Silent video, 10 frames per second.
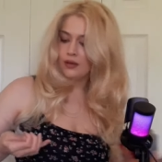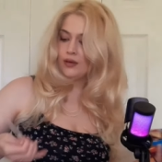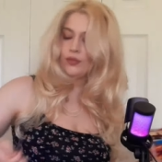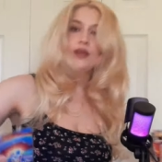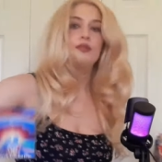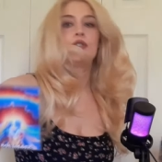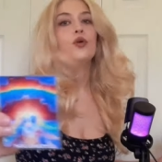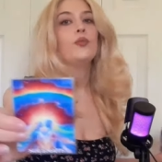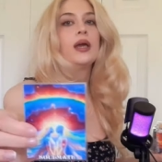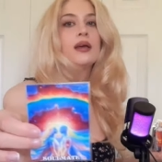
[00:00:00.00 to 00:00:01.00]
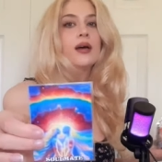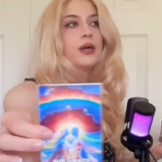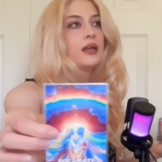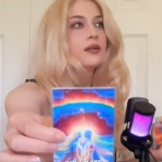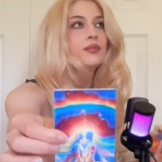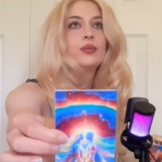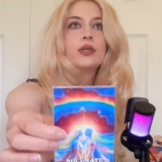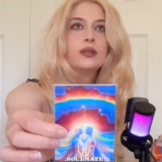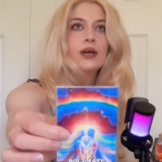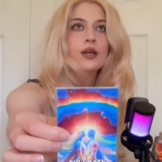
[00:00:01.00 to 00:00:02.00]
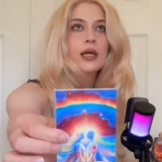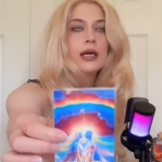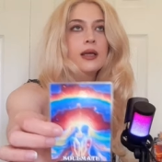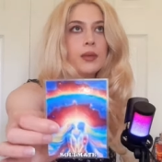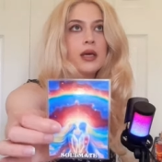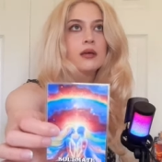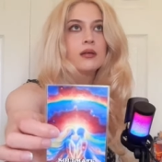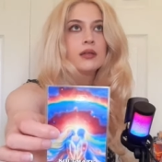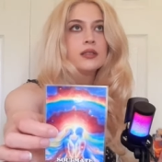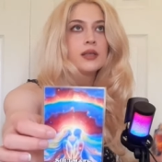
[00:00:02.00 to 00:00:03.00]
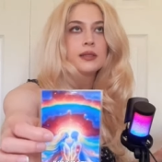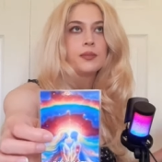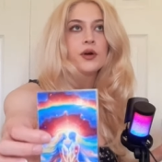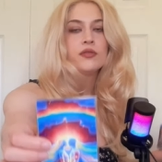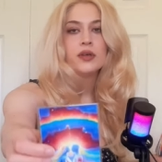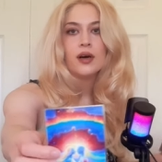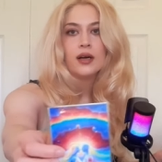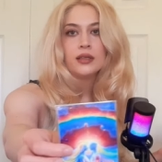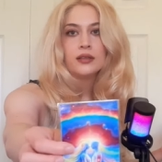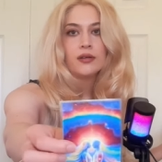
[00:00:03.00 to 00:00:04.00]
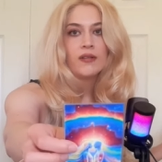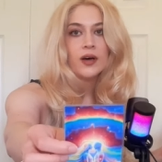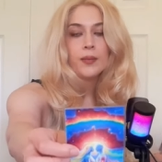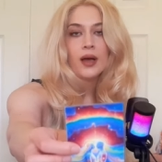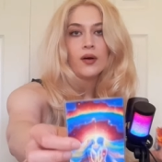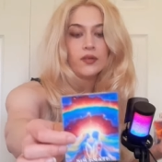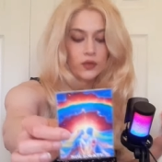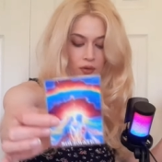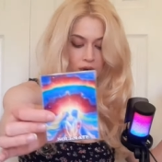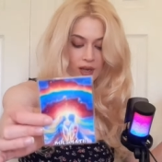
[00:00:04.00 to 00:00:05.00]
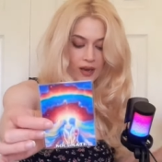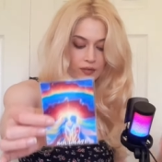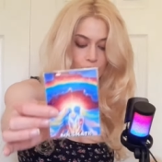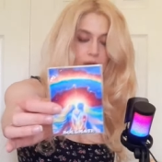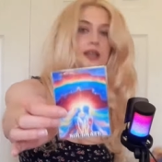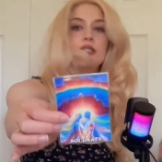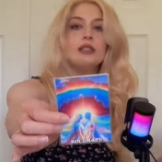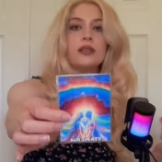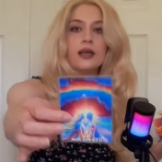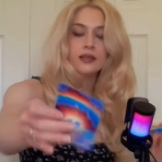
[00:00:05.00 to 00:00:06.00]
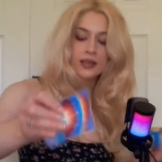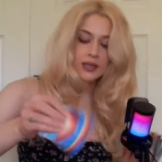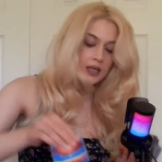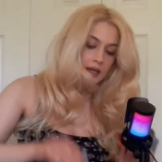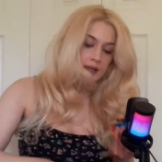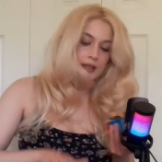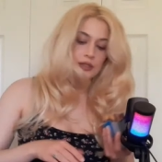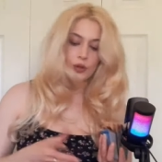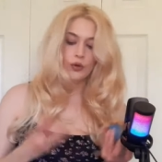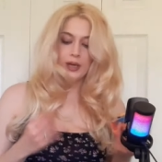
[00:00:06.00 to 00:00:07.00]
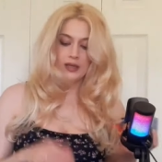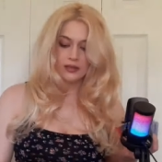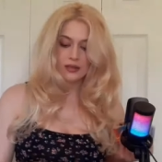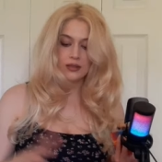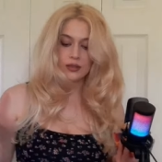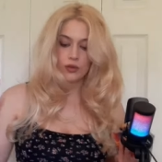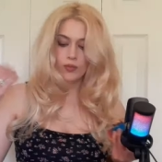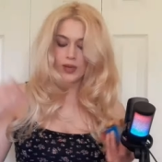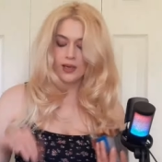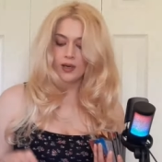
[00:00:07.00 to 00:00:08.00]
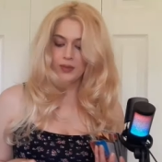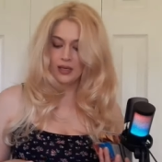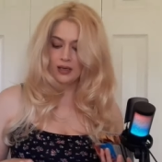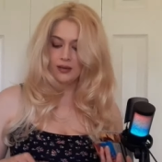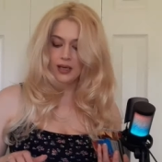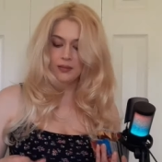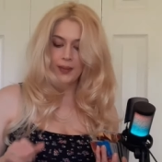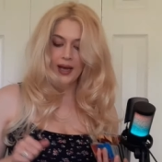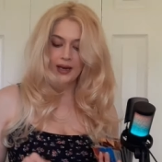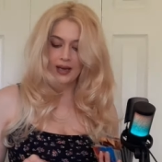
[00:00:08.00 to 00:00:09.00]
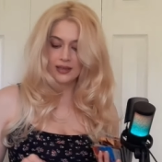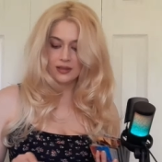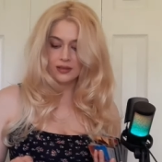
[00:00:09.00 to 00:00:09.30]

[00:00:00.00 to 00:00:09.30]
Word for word: We have soulmate. I mean, are you kidding me? This is like the perfect card that could have come out after what I just said. Soulmate. This is a soulmate coming in. And badass.